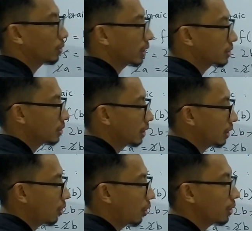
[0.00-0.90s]
You can
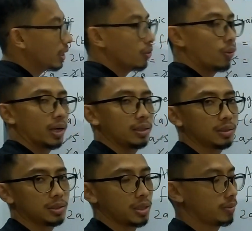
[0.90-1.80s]
see only one
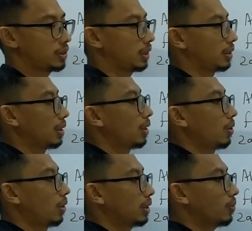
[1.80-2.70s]
intersection.
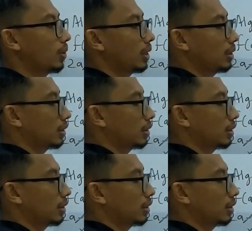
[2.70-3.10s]
Only one